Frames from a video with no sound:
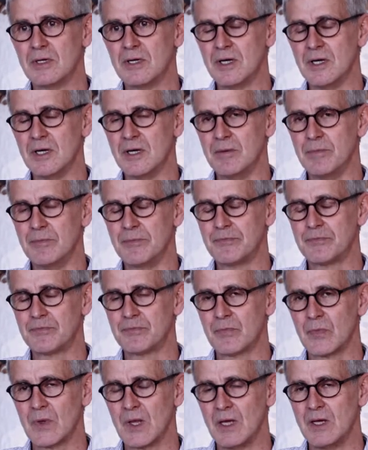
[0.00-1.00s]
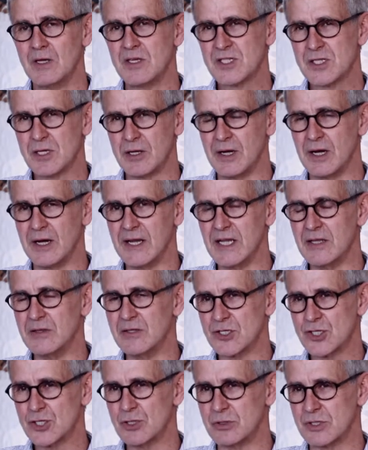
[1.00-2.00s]
certainly
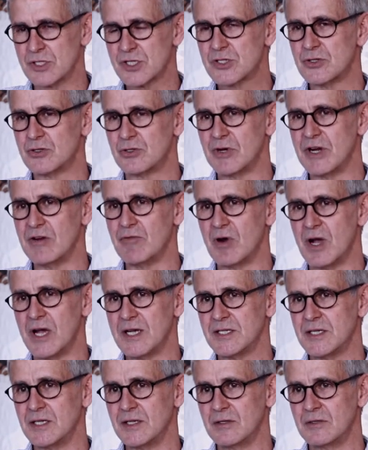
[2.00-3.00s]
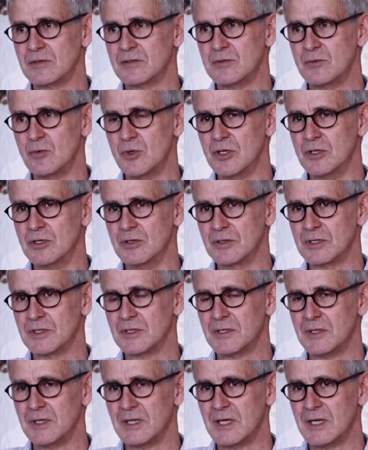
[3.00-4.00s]
in the short story writing world.
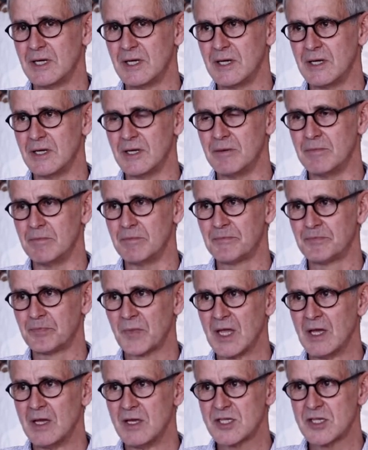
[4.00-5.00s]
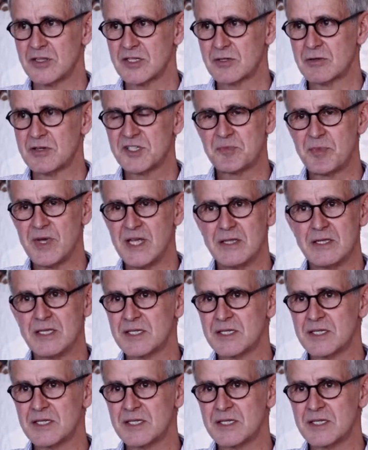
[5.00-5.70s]
So there's always been